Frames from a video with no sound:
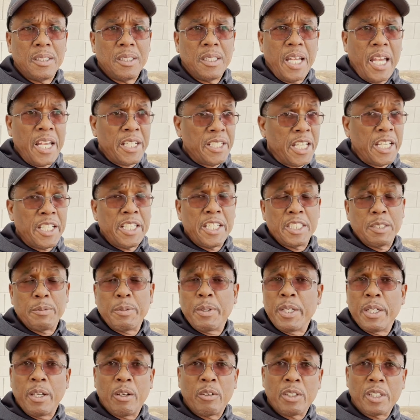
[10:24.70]
and they need to
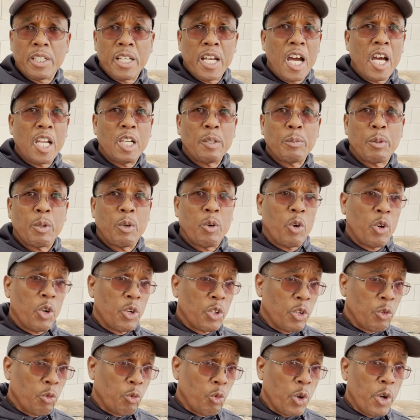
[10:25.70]
be held accountable,
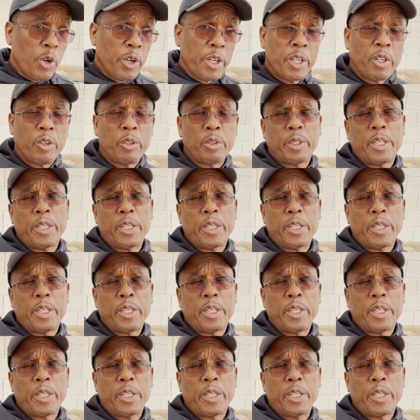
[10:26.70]
or were held